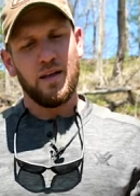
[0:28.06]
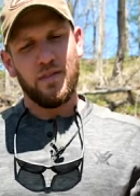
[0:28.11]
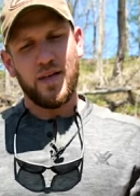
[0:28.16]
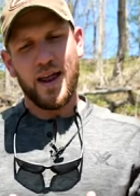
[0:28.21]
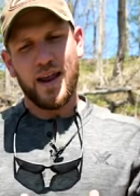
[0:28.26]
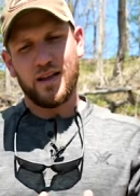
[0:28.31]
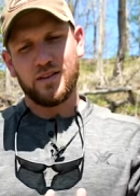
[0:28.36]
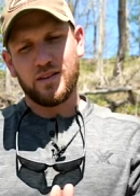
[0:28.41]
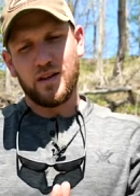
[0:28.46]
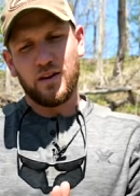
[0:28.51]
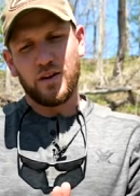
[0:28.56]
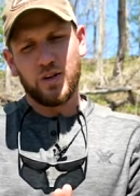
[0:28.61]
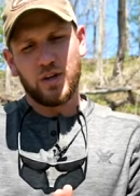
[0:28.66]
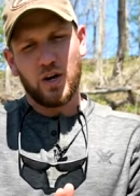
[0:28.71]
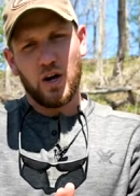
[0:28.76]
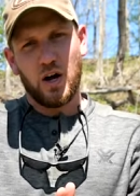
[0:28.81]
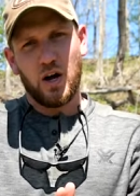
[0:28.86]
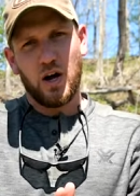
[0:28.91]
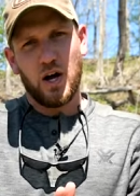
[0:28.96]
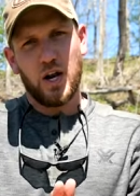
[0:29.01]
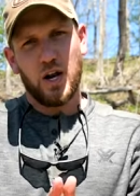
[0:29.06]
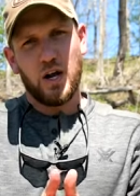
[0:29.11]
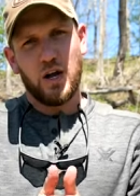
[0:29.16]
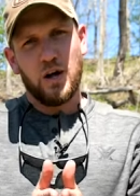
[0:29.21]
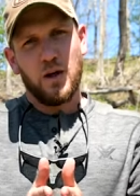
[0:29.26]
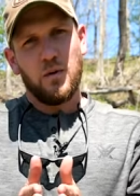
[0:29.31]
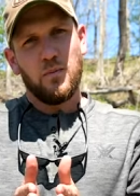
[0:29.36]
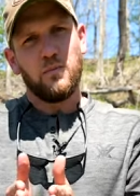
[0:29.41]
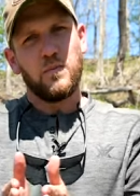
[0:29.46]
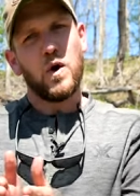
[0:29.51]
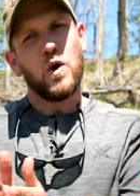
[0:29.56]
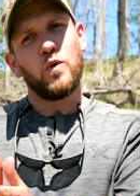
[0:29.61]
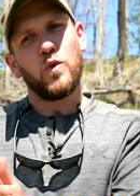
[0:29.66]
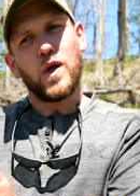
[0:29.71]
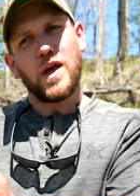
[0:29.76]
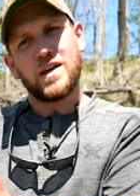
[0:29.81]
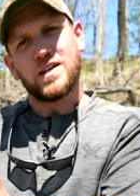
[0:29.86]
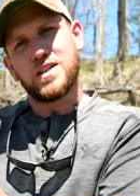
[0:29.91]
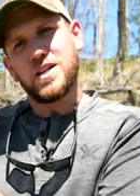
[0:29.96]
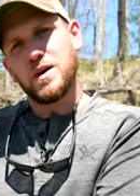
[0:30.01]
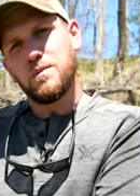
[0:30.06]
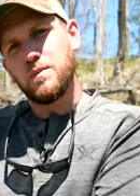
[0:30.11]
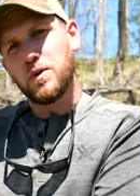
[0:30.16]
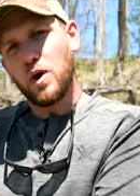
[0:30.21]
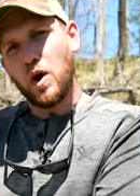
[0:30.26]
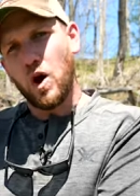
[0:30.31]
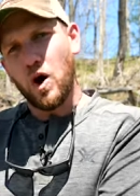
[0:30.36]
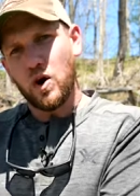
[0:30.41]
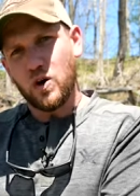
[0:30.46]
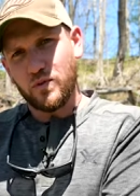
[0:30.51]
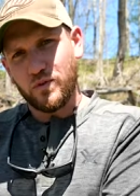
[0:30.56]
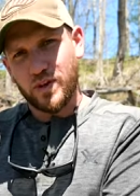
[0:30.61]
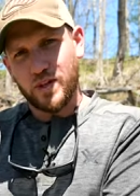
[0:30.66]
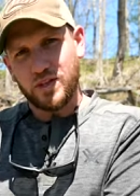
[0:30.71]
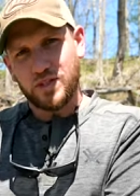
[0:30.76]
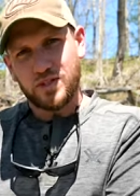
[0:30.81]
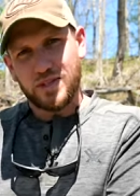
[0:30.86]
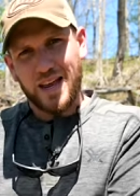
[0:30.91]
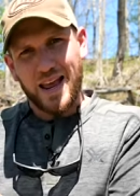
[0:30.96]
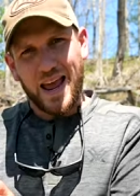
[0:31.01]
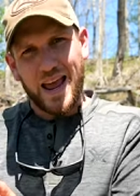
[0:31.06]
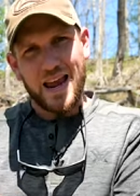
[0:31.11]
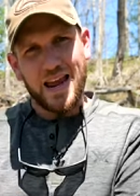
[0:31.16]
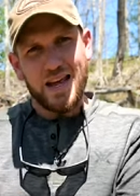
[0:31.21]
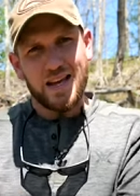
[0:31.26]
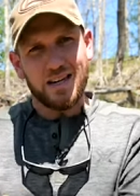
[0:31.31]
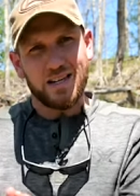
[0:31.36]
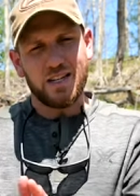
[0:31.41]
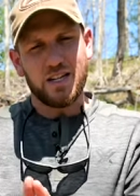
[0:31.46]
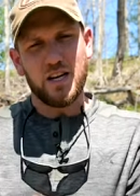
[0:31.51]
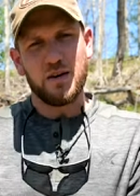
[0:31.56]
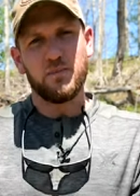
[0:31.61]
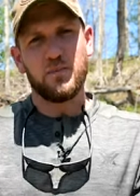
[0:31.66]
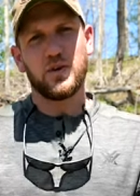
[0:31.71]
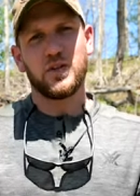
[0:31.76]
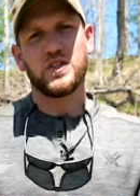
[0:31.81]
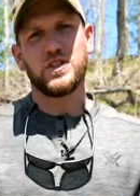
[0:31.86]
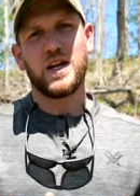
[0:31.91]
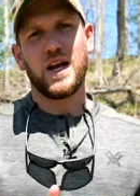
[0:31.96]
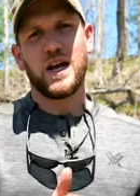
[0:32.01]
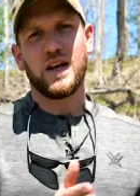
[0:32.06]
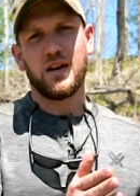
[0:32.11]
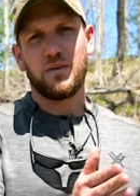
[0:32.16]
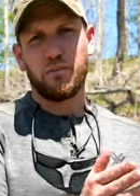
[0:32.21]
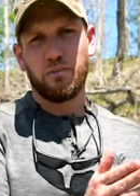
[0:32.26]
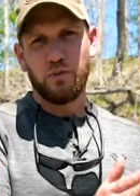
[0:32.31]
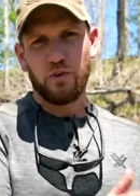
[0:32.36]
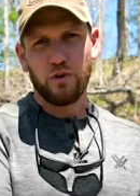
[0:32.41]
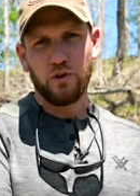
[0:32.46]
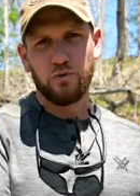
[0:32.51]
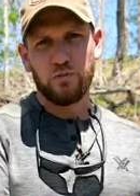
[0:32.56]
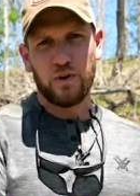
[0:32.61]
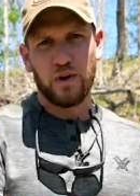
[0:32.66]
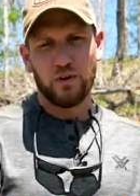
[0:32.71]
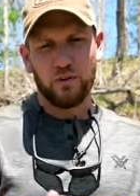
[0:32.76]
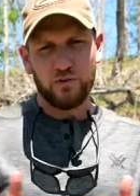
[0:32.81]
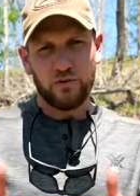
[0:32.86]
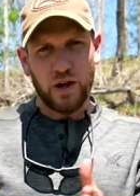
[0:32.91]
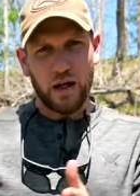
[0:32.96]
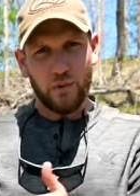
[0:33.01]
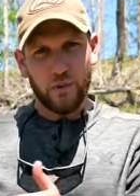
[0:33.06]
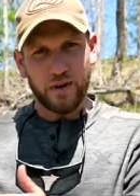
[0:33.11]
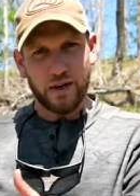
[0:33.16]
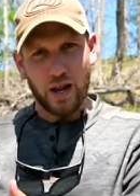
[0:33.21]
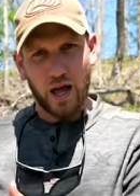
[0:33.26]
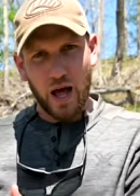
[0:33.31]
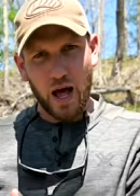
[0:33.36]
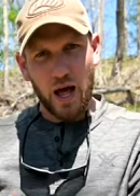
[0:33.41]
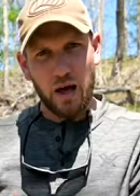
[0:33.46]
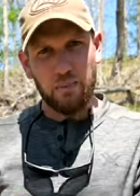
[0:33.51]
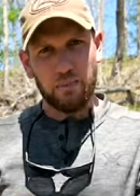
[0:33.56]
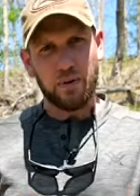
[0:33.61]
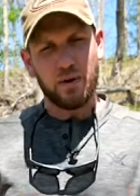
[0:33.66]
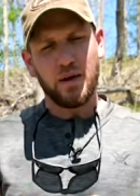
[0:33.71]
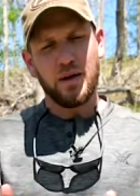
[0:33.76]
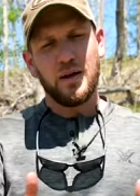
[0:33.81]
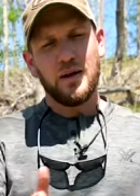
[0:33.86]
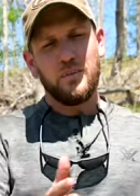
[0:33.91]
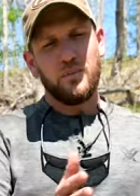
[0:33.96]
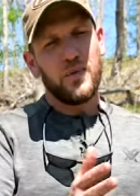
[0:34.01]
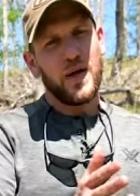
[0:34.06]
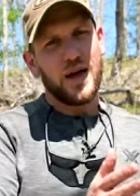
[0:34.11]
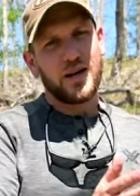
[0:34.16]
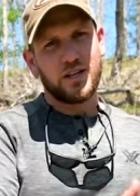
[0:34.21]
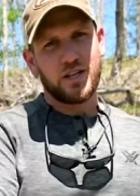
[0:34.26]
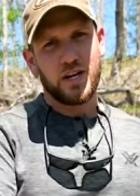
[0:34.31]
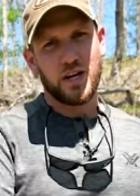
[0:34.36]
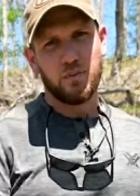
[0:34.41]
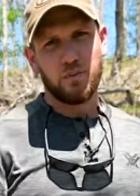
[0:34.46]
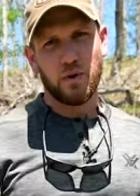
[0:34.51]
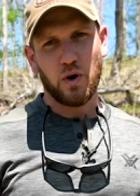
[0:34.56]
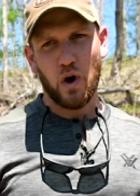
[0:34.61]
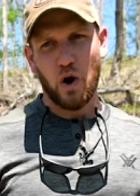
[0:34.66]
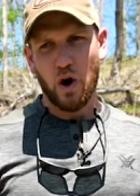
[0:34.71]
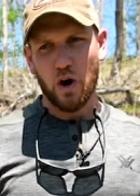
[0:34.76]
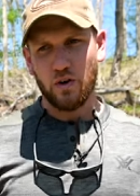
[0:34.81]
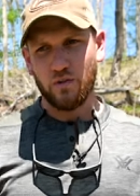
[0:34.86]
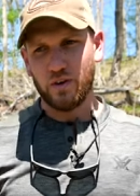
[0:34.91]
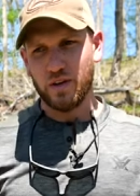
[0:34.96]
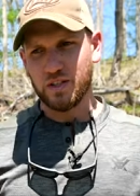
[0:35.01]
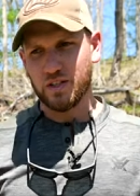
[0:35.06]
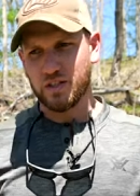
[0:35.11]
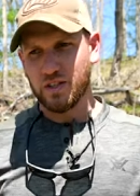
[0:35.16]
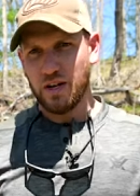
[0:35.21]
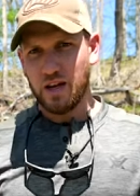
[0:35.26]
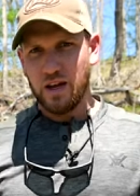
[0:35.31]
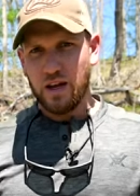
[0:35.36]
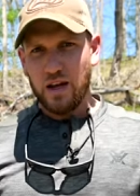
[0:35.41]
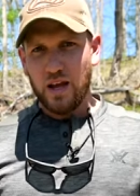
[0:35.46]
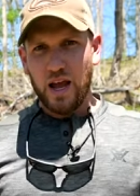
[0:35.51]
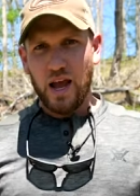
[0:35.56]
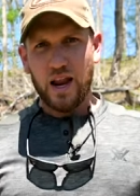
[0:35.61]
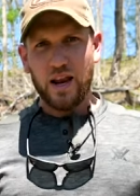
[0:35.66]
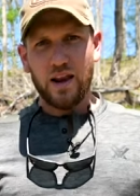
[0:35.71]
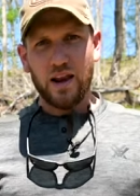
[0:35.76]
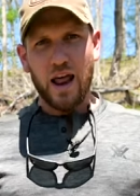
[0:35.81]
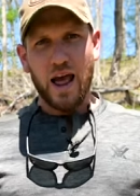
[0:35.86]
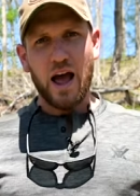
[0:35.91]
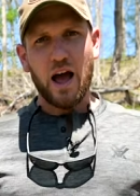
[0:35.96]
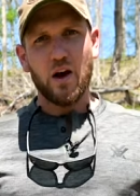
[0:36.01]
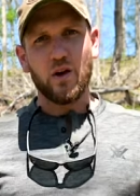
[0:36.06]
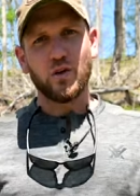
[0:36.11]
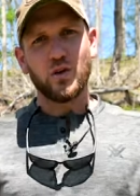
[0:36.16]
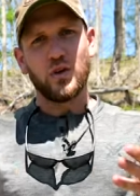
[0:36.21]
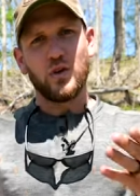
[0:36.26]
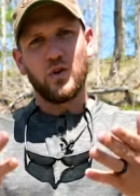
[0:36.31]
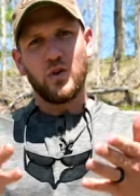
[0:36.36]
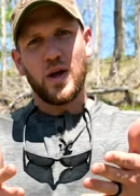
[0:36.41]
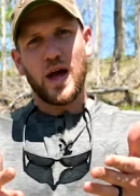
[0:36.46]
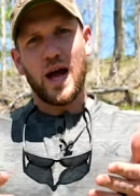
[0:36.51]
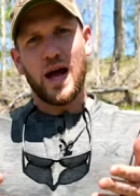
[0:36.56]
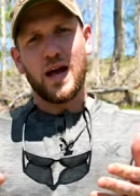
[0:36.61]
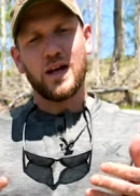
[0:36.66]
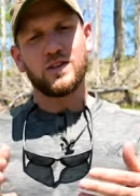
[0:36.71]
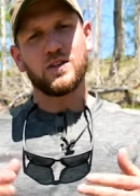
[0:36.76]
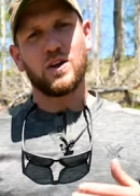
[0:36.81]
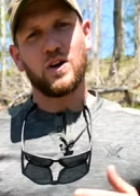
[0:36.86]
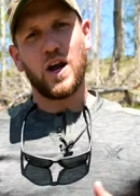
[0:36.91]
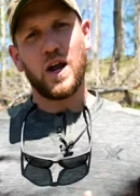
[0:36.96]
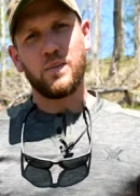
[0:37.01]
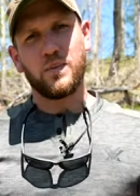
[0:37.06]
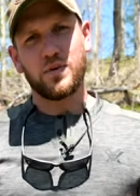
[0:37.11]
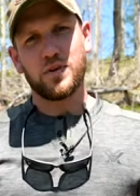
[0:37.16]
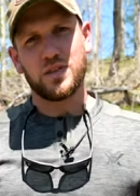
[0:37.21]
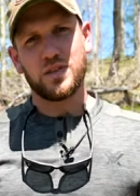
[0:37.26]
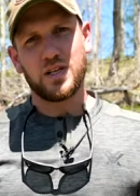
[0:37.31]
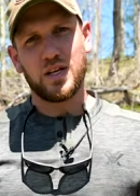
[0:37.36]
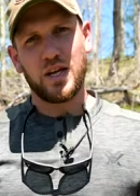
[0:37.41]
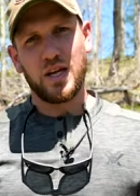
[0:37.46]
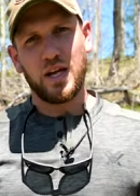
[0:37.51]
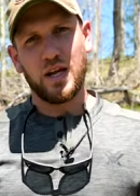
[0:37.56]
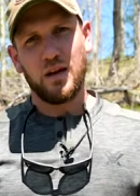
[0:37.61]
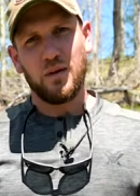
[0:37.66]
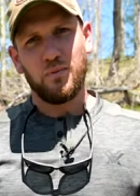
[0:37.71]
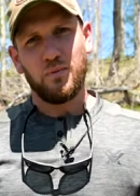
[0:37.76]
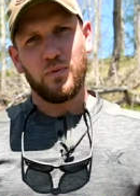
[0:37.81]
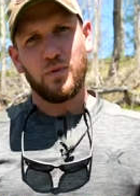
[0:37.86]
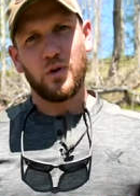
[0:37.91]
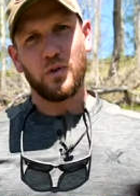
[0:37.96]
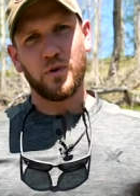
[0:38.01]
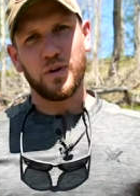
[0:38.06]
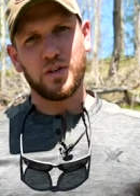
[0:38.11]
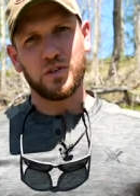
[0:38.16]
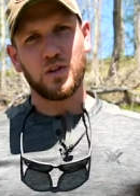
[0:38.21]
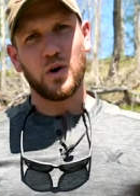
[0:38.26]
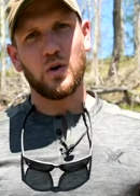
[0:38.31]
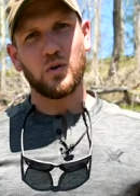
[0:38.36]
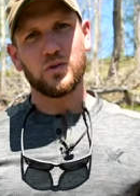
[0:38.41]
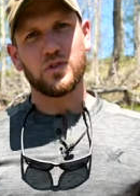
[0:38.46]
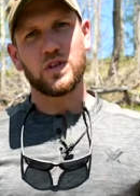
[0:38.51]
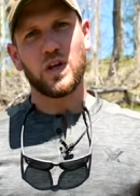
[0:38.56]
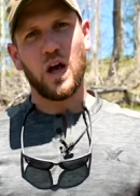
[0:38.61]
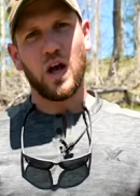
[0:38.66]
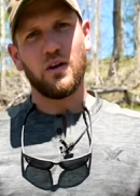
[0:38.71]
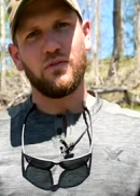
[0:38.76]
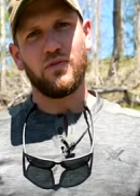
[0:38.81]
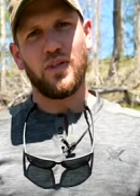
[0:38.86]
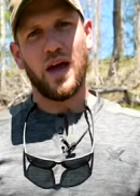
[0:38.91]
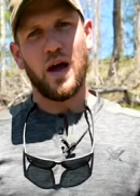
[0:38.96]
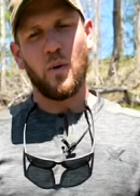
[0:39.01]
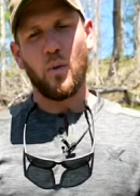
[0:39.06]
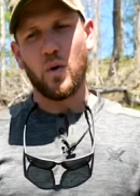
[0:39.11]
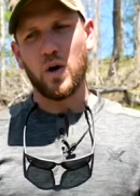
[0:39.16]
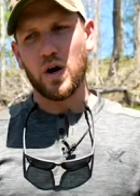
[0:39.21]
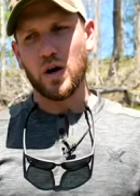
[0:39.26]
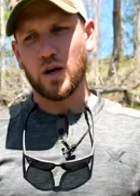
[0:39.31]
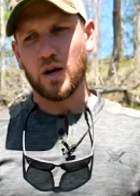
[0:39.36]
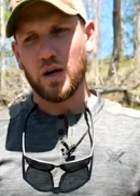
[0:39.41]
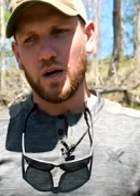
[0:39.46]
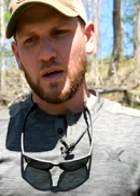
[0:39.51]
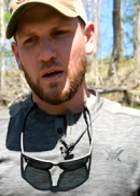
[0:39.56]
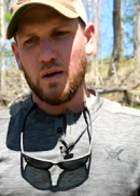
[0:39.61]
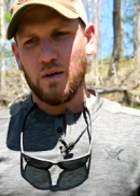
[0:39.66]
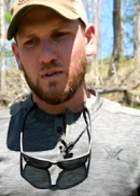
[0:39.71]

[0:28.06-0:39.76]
that has undergone both a timber harvest and timber stand improvement following up that timber harvest, and now you guys are able to see the results of that work.